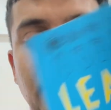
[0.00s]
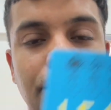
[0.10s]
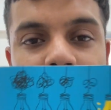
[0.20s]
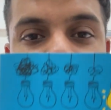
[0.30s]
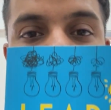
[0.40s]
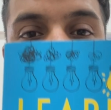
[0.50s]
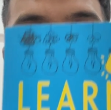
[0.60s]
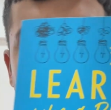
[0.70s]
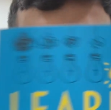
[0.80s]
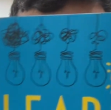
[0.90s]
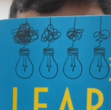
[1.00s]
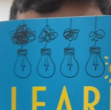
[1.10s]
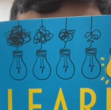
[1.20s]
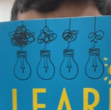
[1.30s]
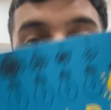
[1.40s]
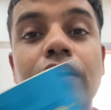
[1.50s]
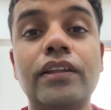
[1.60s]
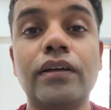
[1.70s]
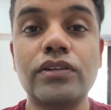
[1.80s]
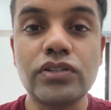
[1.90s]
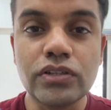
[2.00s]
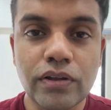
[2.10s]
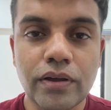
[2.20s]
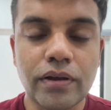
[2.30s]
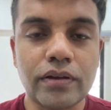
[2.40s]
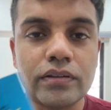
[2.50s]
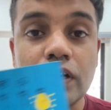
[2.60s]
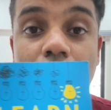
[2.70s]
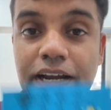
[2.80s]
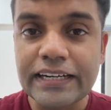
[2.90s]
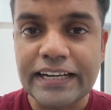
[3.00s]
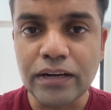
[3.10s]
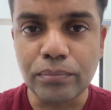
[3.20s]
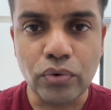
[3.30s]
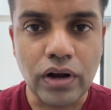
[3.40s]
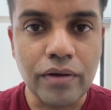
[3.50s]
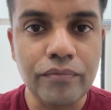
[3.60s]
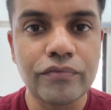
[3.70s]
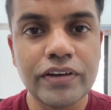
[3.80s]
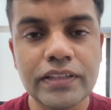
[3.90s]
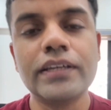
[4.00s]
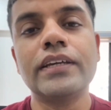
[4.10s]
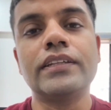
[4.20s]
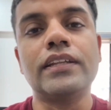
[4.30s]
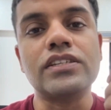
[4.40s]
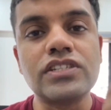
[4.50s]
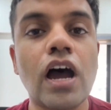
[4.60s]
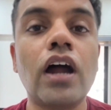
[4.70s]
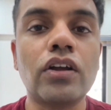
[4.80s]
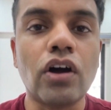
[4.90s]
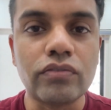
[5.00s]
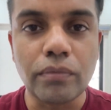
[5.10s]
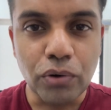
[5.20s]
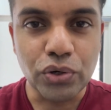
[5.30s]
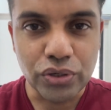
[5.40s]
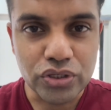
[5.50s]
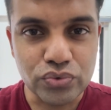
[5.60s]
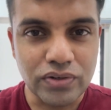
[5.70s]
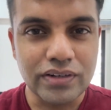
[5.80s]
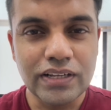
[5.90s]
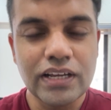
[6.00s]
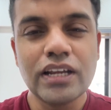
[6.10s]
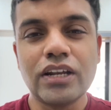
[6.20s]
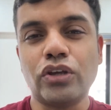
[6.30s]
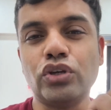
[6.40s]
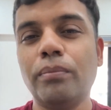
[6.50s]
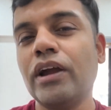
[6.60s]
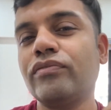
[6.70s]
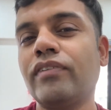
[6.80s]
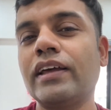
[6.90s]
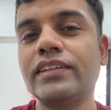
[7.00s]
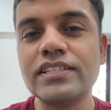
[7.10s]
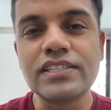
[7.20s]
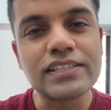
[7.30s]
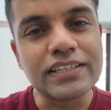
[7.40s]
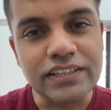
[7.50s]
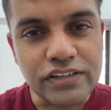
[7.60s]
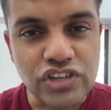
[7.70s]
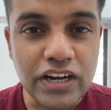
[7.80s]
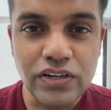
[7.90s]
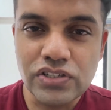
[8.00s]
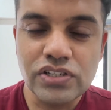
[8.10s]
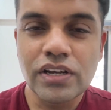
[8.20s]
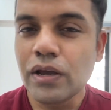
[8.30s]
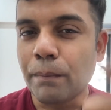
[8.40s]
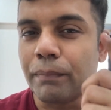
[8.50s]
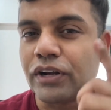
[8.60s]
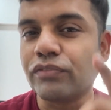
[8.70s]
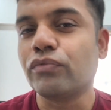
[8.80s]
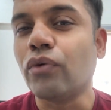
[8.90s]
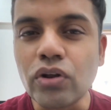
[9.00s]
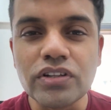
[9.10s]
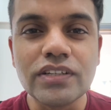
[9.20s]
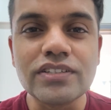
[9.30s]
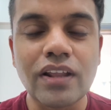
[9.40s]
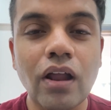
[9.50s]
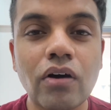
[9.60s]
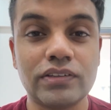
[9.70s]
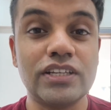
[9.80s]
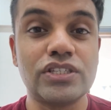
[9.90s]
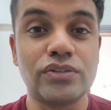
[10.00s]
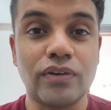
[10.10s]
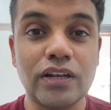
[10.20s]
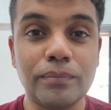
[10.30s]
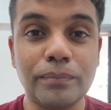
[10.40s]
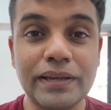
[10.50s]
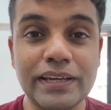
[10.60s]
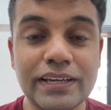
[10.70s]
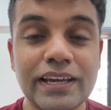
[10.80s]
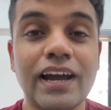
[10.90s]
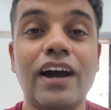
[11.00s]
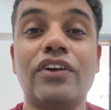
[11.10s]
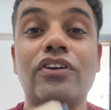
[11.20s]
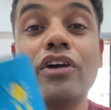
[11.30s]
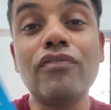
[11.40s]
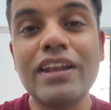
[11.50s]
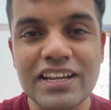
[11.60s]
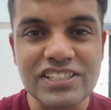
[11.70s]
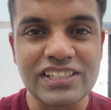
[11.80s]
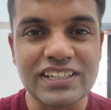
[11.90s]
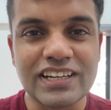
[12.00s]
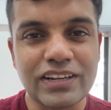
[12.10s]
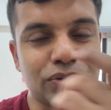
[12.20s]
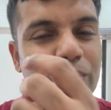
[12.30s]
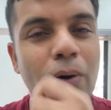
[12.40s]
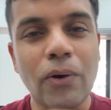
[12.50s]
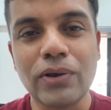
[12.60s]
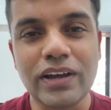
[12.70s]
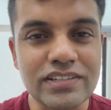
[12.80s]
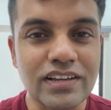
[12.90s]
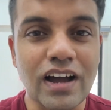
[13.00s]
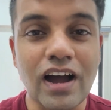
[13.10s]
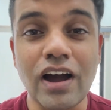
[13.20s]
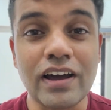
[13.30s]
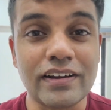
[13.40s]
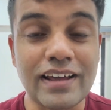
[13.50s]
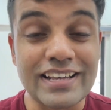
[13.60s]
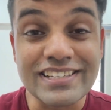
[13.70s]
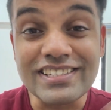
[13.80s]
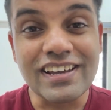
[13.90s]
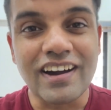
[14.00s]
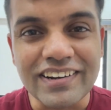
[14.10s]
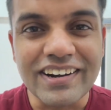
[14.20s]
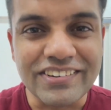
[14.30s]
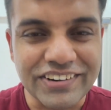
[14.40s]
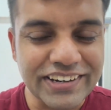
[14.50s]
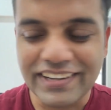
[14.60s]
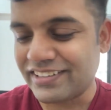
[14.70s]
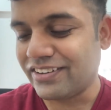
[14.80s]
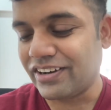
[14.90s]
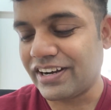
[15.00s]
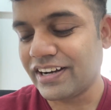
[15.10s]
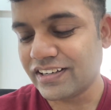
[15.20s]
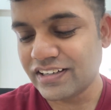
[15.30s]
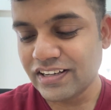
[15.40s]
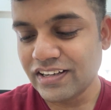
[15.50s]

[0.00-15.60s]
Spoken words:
But let's begin the guided reading program with the start of the book ritual. Now you might find this childish, but if you follow this along, this will be a revelation to all us as us adult reading. All right.